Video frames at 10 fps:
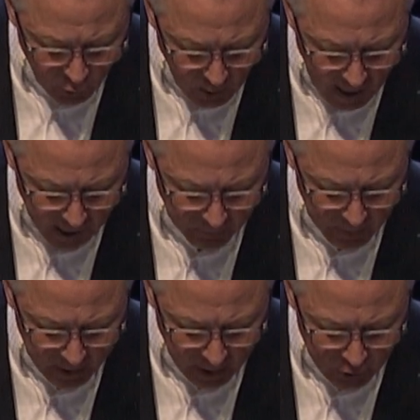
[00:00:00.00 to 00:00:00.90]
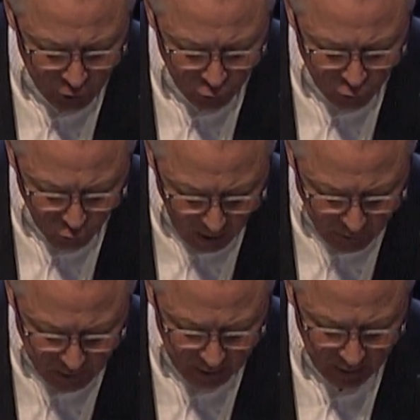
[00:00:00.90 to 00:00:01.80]
life because you
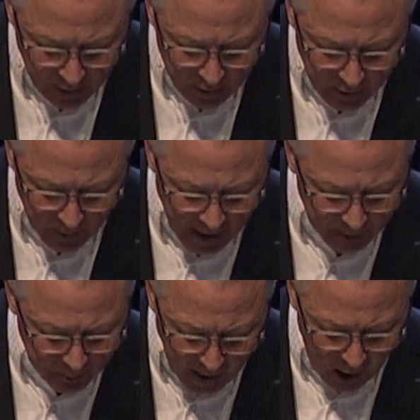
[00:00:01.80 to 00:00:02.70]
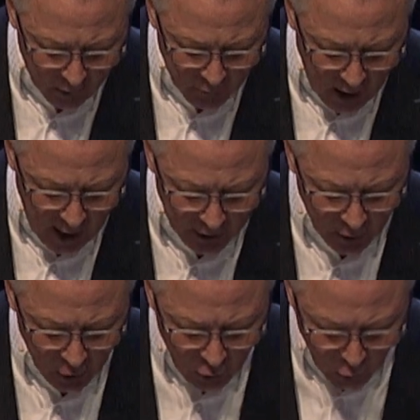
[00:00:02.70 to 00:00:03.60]
trusted the mighty power of
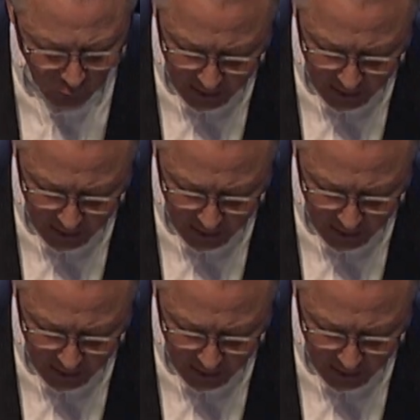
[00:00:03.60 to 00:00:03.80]
God who